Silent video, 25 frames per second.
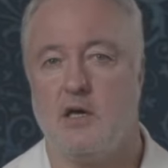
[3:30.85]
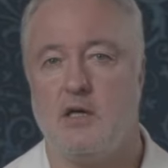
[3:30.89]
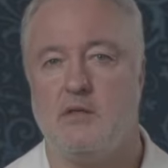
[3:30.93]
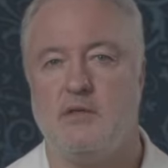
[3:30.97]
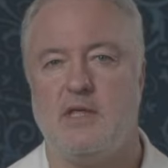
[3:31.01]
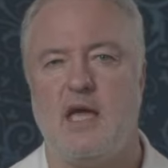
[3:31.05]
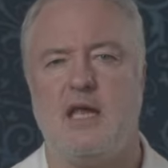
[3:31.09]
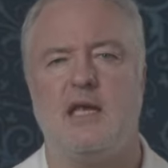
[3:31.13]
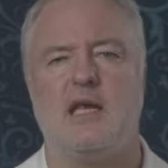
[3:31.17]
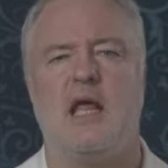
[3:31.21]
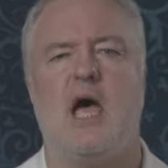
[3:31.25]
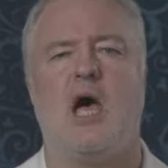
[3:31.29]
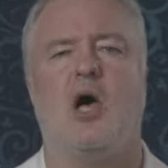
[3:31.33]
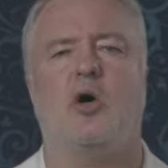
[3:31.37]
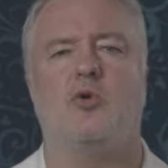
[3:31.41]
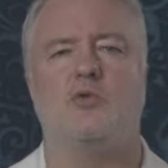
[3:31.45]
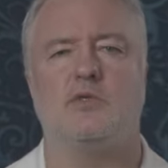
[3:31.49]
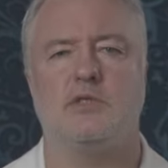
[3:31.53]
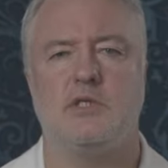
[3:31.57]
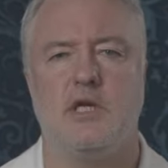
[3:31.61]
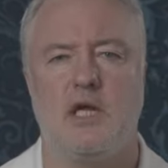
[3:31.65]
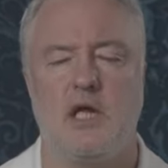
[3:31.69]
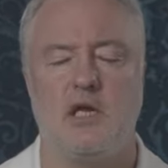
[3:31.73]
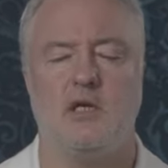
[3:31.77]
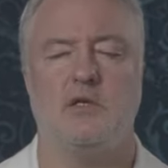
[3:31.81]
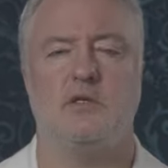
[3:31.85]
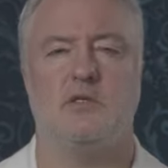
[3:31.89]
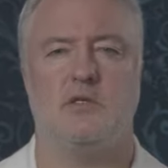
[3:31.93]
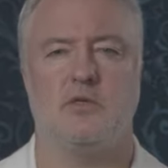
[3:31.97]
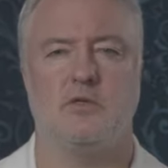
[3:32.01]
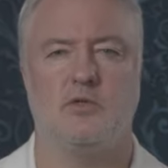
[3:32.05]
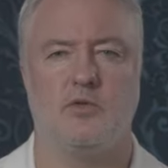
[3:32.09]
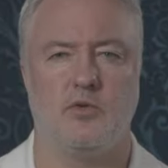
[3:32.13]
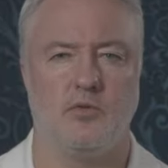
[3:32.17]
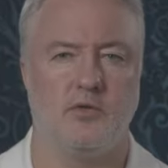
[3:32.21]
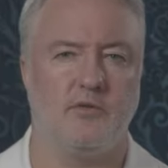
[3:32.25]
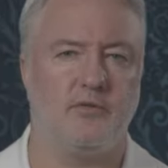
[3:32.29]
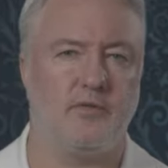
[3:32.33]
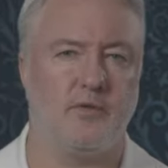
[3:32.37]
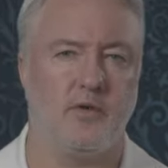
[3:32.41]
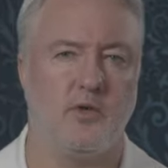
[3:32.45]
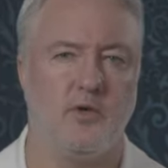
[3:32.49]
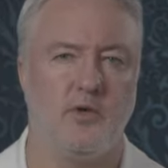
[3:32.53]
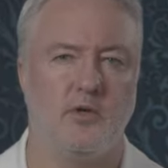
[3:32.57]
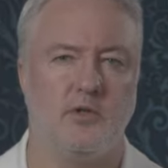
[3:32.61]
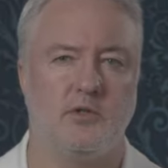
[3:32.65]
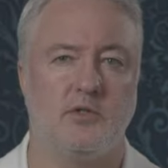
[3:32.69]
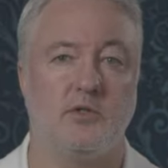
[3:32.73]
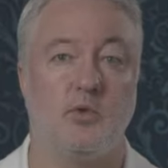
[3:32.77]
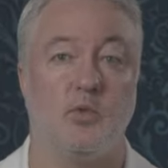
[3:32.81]
They now tend to
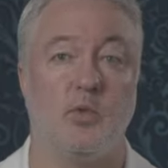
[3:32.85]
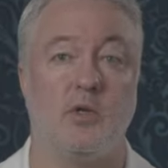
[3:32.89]
refer to